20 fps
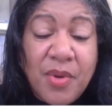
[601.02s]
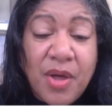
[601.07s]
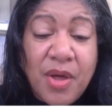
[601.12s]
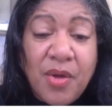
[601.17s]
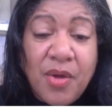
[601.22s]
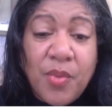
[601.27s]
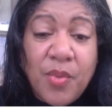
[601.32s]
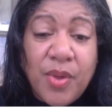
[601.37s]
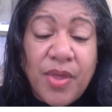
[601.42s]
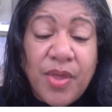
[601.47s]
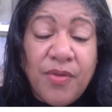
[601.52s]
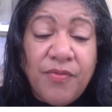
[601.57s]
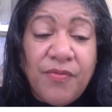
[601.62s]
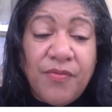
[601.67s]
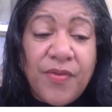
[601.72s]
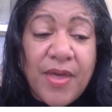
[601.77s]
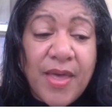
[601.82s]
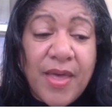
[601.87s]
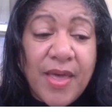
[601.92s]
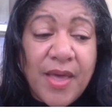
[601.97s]
Well,
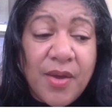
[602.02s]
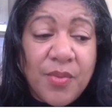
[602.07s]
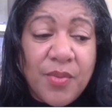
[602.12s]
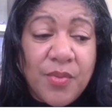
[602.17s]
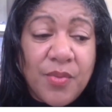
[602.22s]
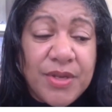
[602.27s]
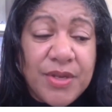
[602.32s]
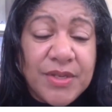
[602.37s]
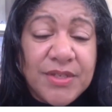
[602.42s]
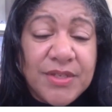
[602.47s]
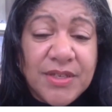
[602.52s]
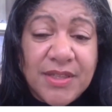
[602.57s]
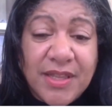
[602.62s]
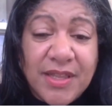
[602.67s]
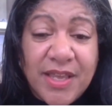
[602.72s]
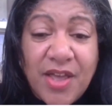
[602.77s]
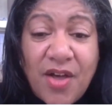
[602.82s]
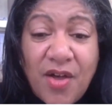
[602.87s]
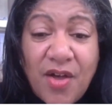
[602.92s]
we've recently